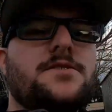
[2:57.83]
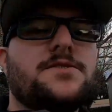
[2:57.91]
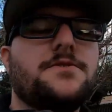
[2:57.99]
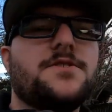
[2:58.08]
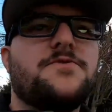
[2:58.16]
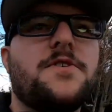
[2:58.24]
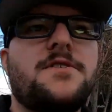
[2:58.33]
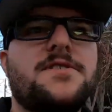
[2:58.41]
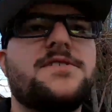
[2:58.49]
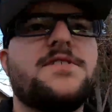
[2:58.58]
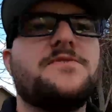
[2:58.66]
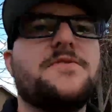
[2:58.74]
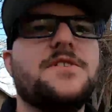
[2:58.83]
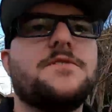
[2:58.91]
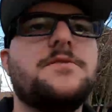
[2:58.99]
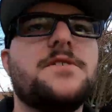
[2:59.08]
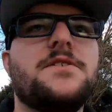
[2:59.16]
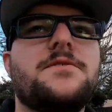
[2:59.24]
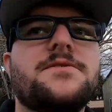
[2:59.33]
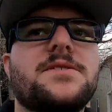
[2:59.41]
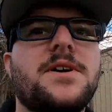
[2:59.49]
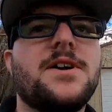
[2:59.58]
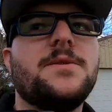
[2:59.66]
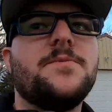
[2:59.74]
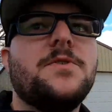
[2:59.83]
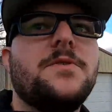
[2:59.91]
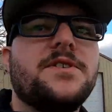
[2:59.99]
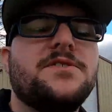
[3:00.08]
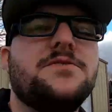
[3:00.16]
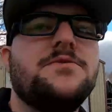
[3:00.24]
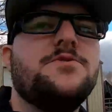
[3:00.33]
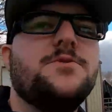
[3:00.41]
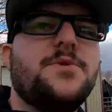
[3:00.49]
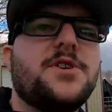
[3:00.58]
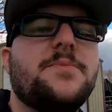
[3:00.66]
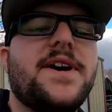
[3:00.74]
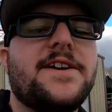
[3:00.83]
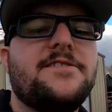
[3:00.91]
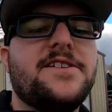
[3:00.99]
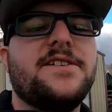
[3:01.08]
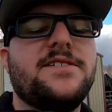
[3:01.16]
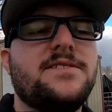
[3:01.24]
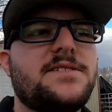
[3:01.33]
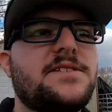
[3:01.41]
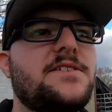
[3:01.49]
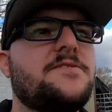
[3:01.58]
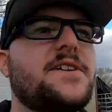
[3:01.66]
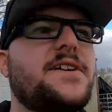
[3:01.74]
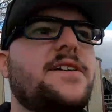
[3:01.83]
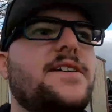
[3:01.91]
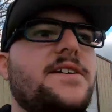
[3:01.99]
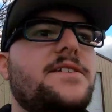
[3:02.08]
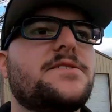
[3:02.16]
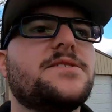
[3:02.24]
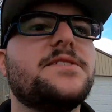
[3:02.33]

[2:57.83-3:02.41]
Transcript: So as far as this vehicle goes, I'm going to put a battery in it and see if I can't get it